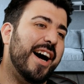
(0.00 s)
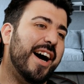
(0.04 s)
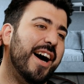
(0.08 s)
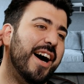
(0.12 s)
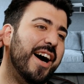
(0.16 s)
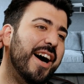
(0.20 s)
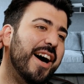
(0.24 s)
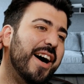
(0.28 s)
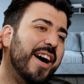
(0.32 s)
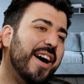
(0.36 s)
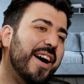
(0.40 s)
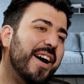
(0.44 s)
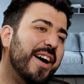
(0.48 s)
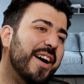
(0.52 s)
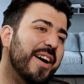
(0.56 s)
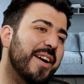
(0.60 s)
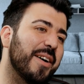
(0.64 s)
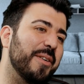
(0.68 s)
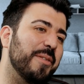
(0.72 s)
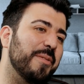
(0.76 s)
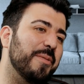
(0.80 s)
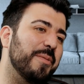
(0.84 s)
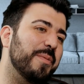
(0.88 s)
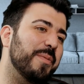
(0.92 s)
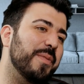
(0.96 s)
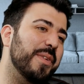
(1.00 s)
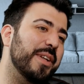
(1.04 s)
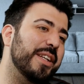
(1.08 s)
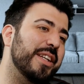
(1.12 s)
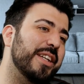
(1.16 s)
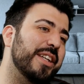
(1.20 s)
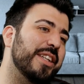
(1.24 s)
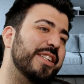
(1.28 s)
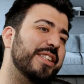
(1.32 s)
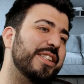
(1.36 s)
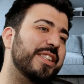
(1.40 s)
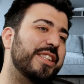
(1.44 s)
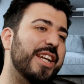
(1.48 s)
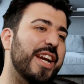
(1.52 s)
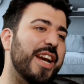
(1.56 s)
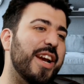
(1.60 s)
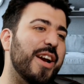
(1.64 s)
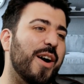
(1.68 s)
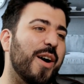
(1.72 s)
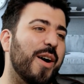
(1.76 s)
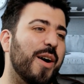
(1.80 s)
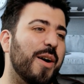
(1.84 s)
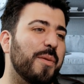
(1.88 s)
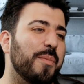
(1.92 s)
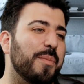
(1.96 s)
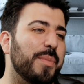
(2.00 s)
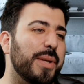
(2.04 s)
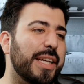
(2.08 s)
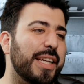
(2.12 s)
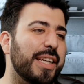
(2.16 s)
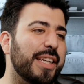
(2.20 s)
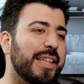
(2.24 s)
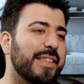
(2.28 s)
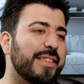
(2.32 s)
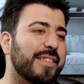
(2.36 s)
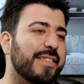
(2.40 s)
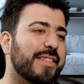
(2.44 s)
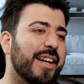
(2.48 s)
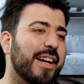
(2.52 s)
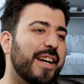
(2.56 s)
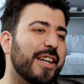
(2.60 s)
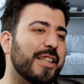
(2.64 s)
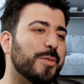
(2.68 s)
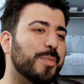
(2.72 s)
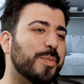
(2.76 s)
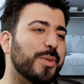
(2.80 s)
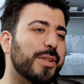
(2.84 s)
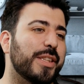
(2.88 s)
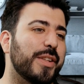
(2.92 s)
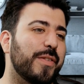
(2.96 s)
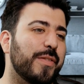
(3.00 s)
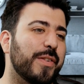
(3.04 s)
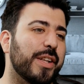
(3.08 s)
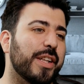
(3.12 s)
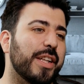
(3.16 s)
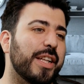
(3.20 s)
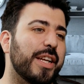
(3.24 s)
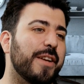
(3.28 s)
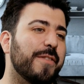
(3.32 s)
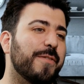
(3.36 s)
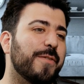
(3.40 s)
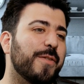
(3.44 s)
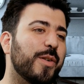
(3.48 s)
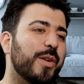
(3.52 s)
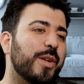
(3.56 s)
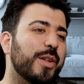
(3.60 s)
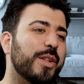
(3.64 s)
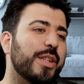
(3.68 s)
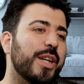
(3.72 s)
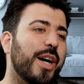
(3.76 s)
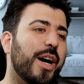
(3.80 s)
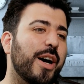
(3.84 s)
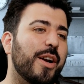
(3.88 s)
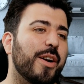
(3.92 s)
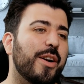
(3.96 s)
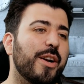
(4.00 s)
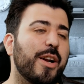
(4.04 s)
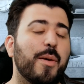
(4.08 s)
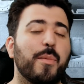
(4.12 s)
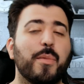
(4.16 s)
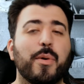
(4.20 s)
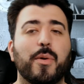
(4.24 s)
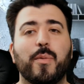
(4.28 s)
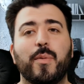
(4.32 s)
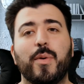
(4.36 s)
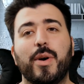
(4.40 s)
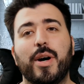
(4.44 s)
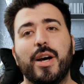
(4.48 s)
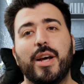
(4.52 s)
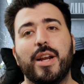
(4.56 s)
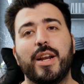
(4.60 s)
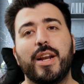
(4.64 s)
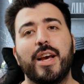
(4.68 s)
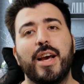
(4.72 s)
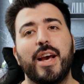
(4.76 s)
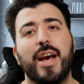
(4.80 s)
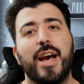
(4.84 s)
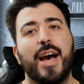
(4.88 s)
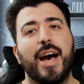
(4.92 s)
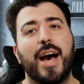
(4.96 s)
Um, JRBs uh, specifically for daughter number one.